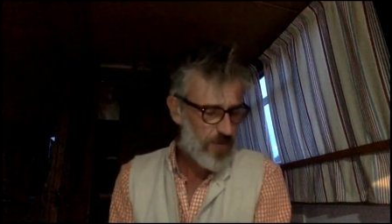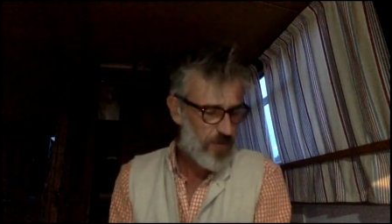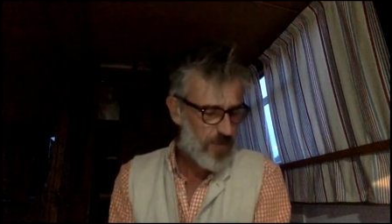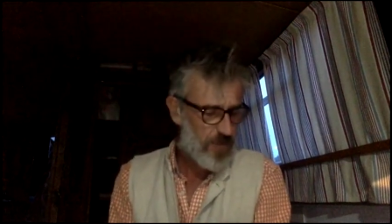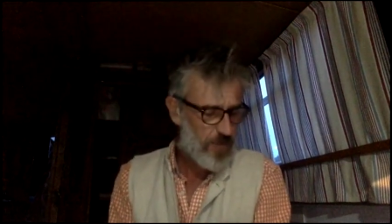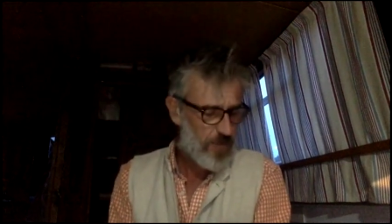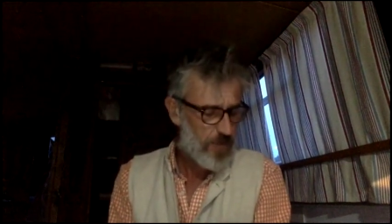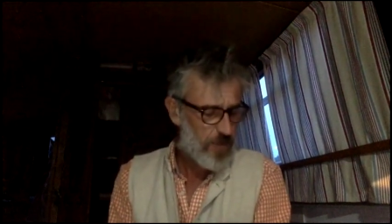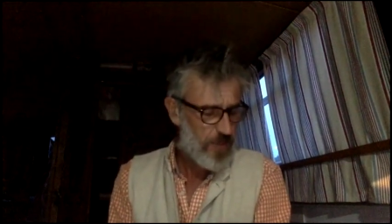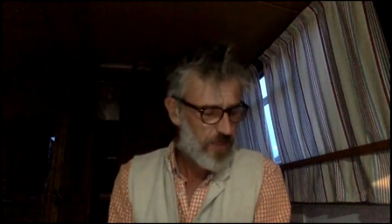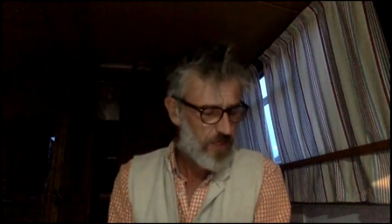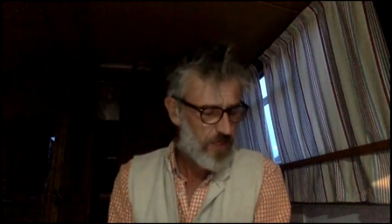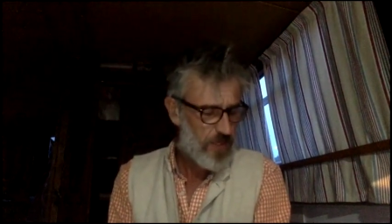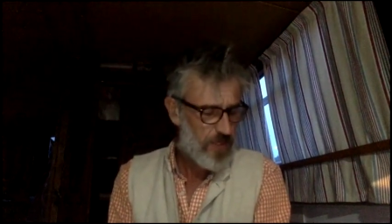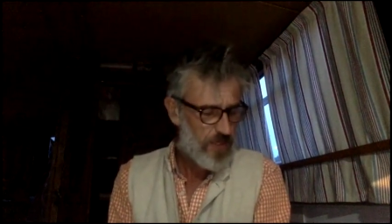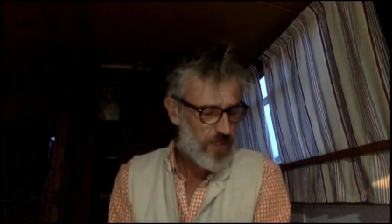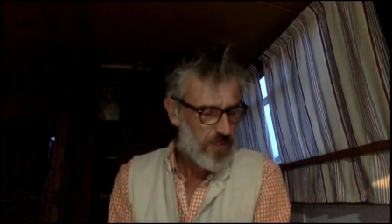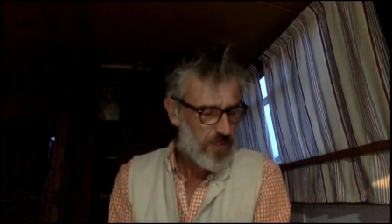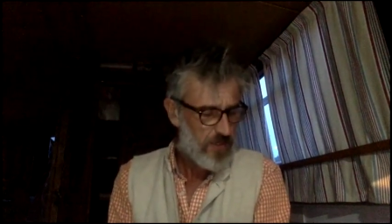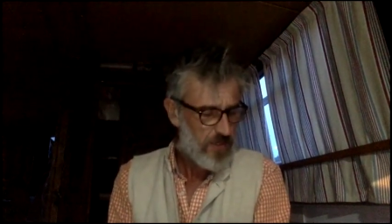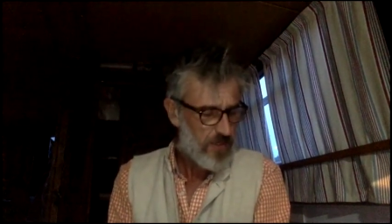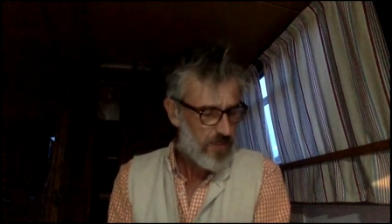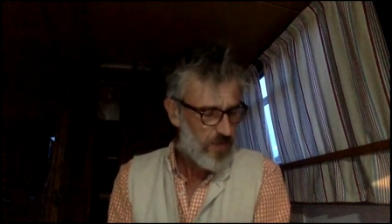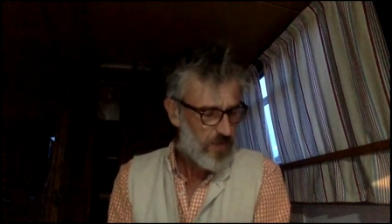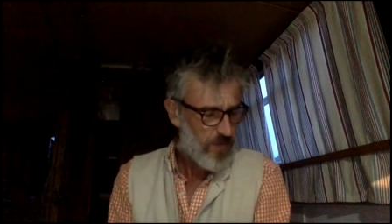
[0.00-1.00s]
an
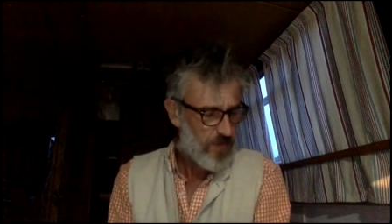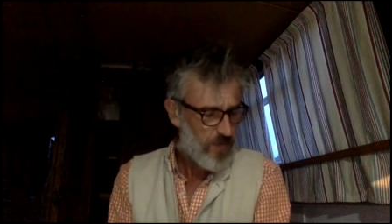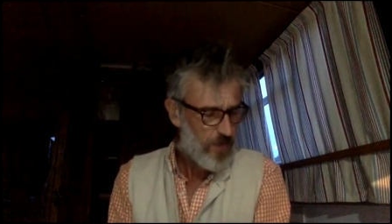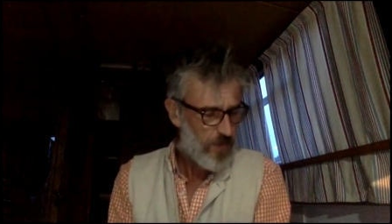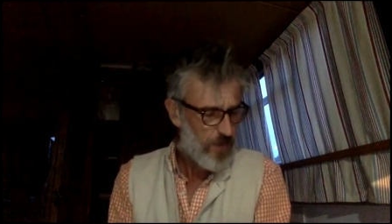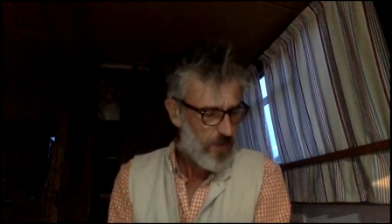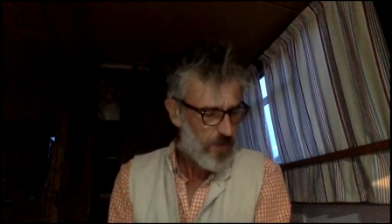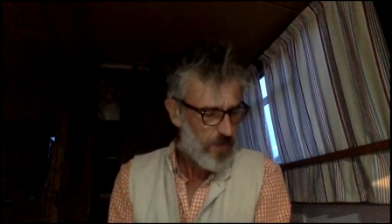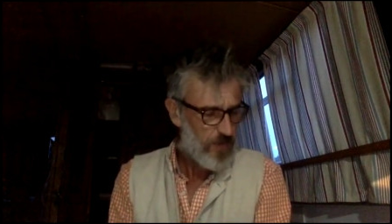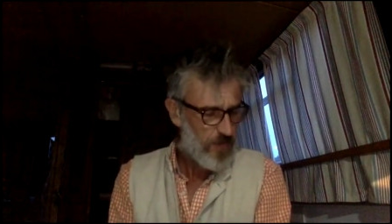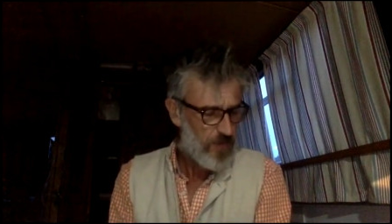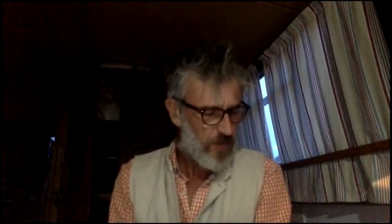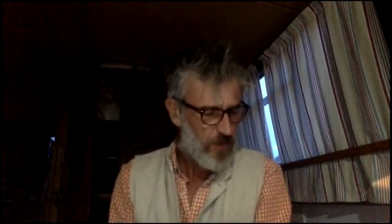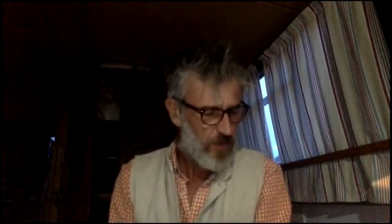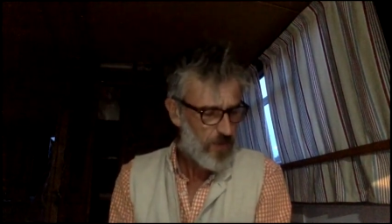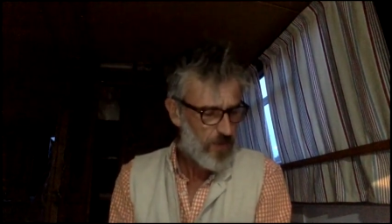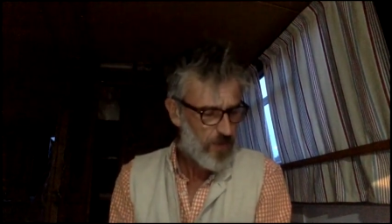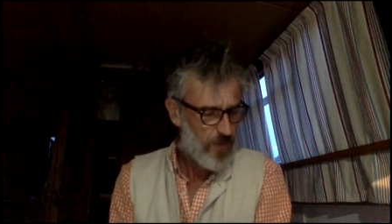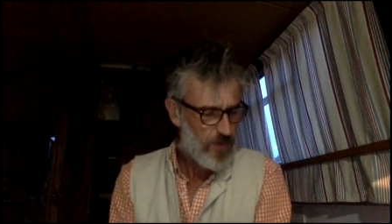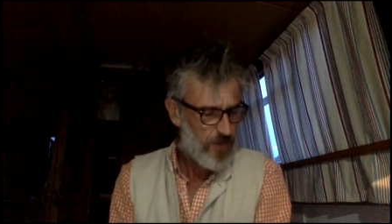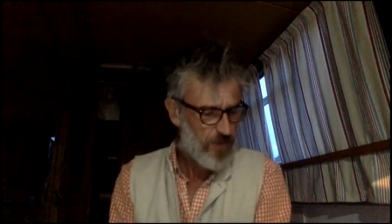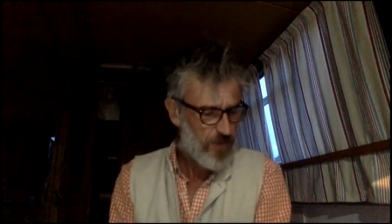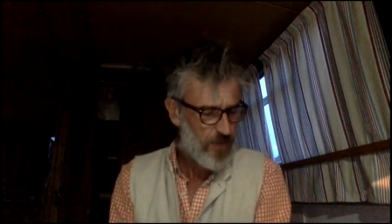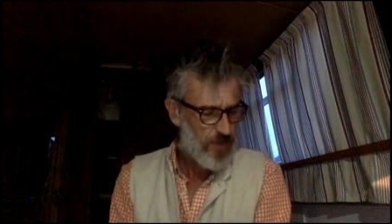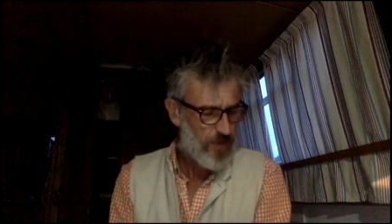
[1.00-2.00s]
opinion about so much
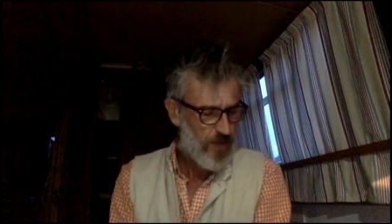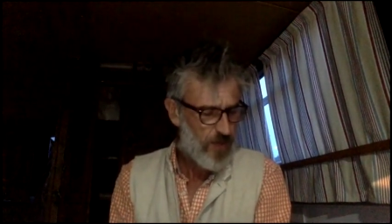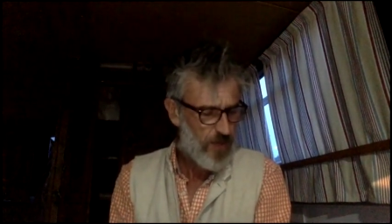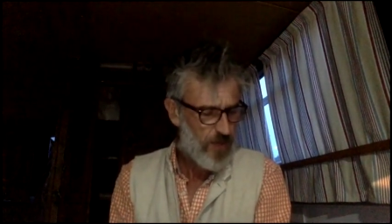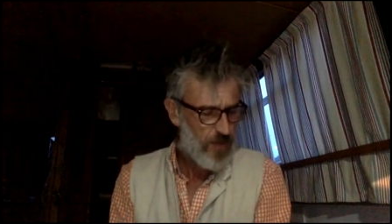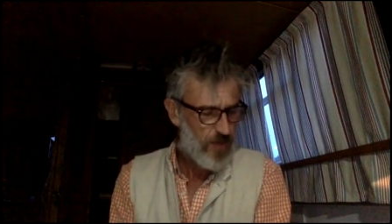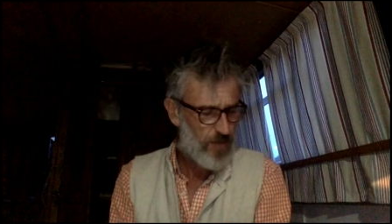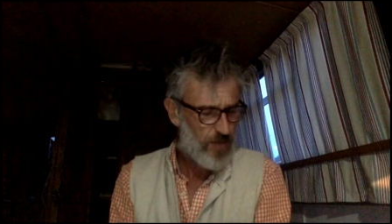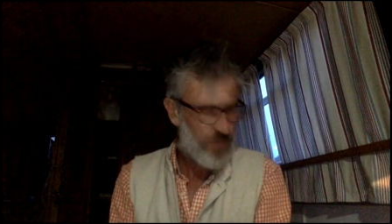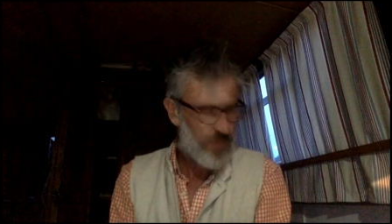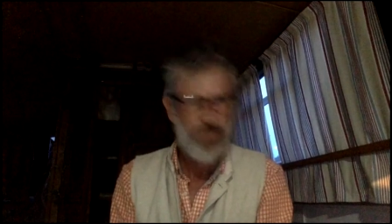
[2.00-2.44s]
stuff.